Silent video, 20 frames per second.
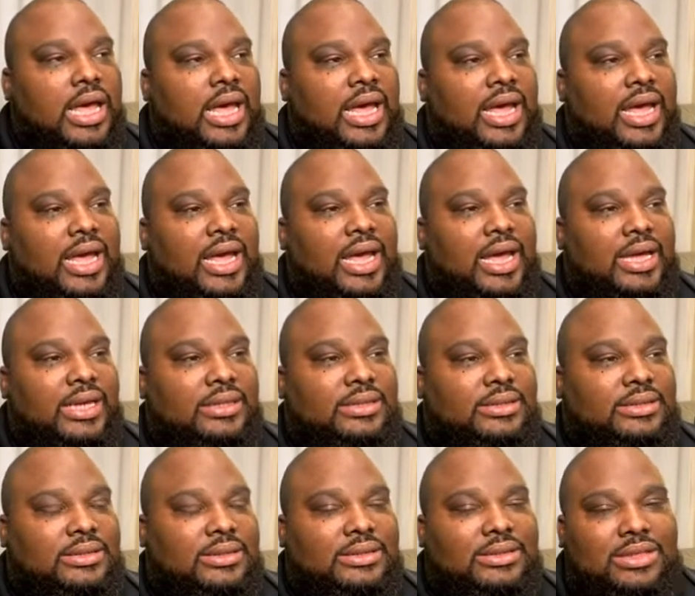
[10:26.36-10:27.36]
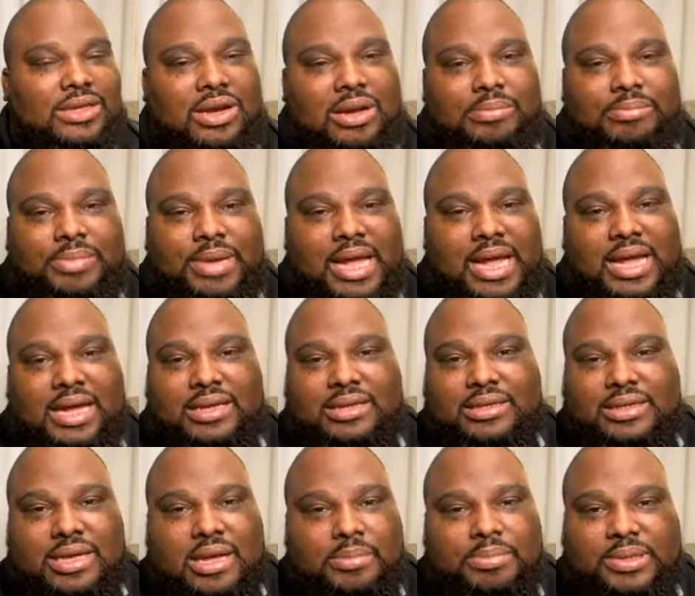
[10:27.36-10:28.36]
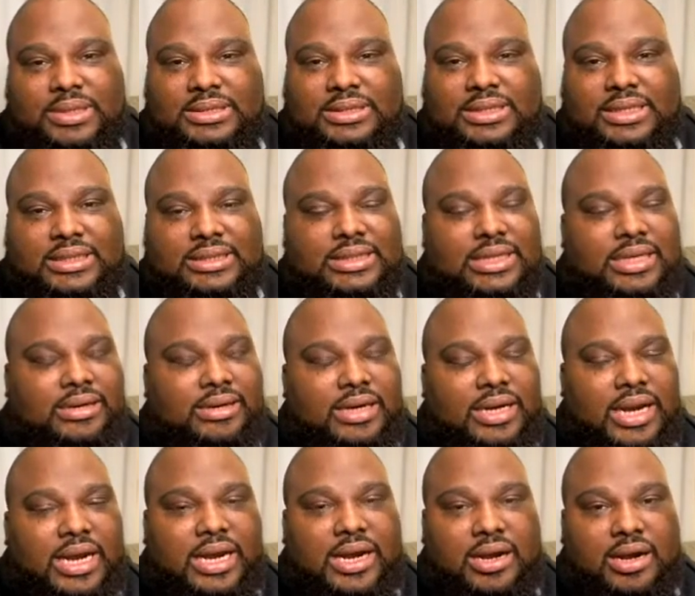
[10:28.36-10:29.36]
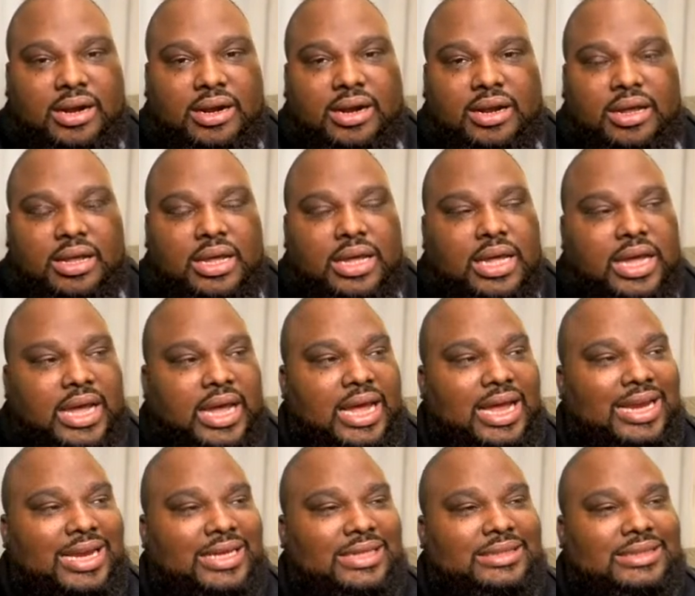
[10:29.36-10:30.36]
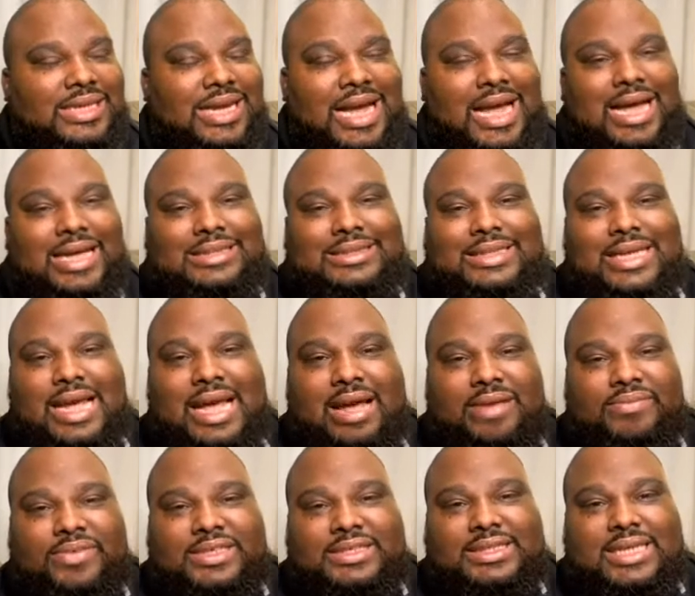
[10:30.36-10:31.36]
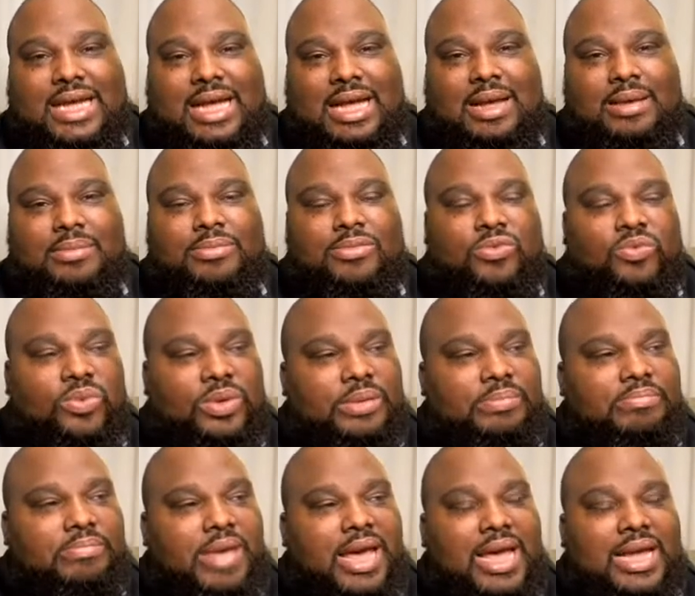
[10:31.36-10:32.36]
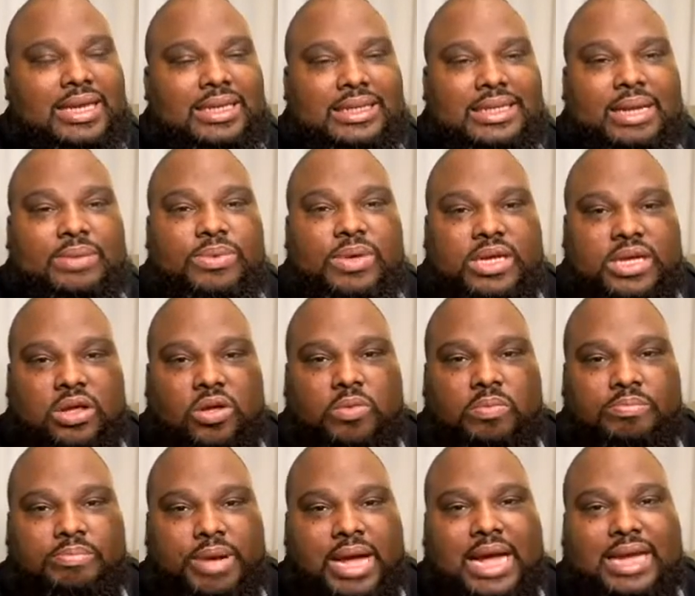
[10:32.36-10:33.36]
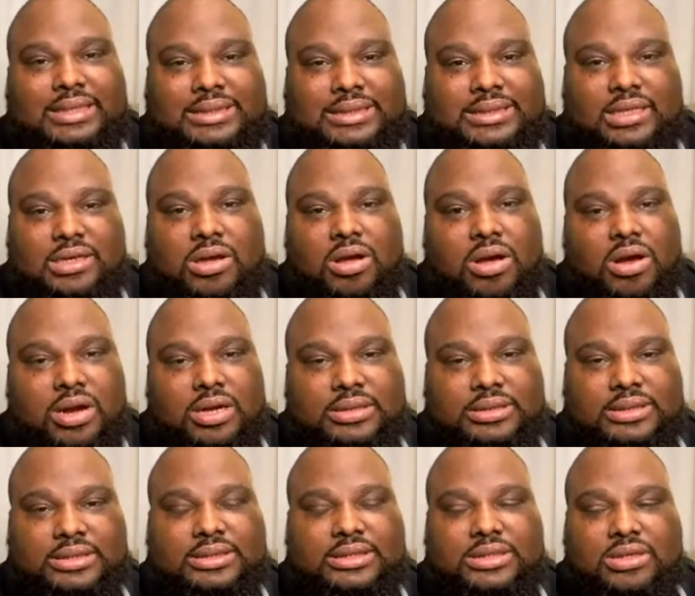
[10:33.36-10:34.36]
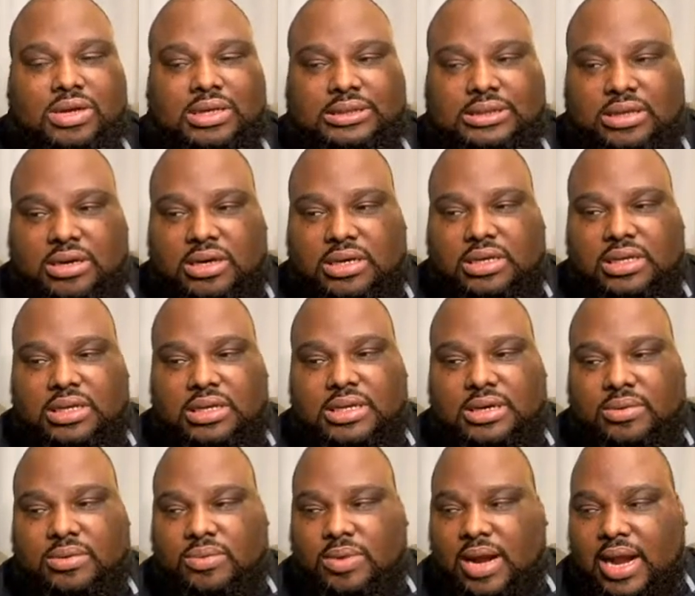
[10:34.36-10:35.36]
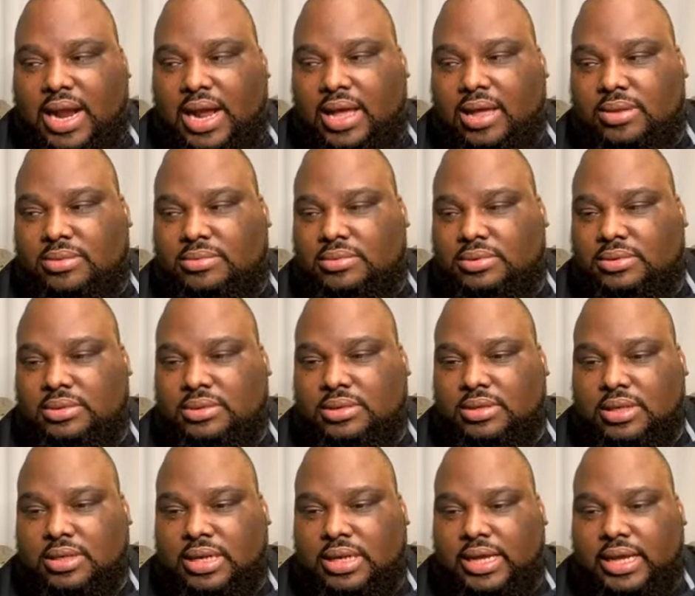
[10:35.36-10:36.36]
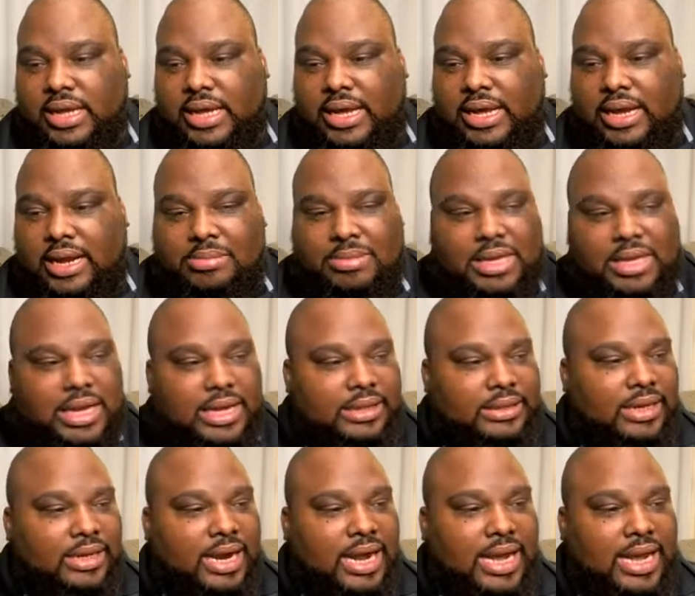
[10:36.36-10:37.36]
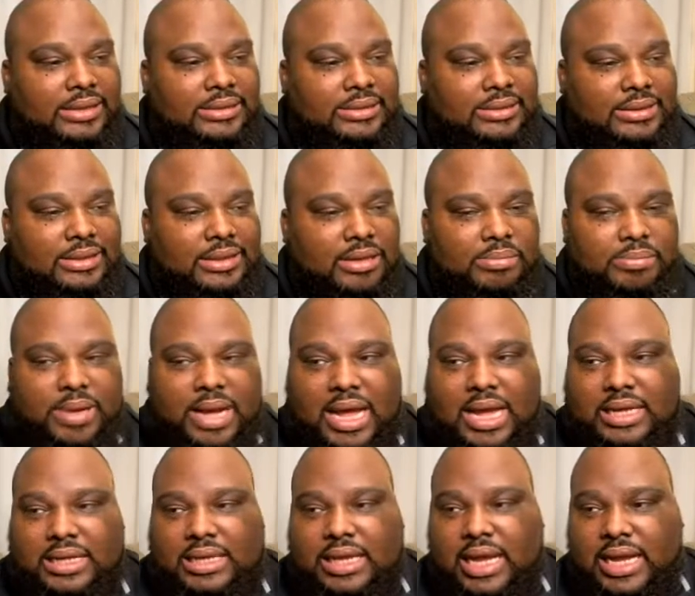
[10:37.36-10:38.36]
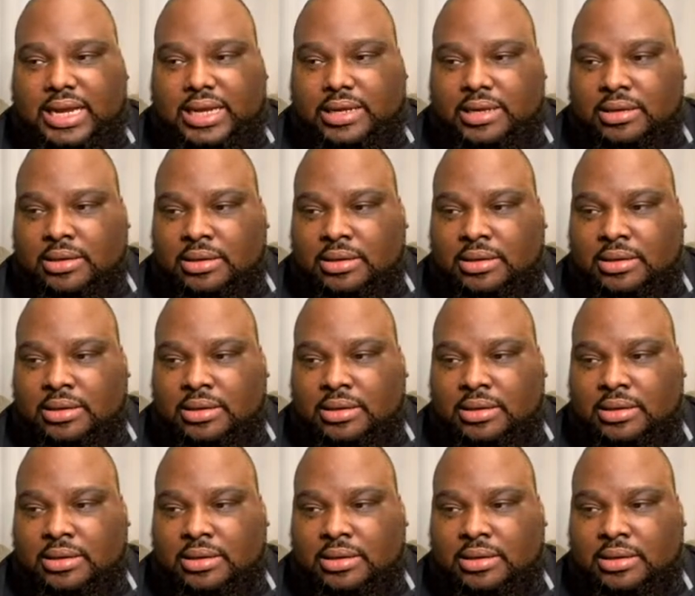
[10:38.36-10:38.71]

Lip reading: And you know, I'm buying a couple of sticks here and there. And these guys, every time we met, they would go buy cigars. And so I started looking around, and I'm like, they're buying like,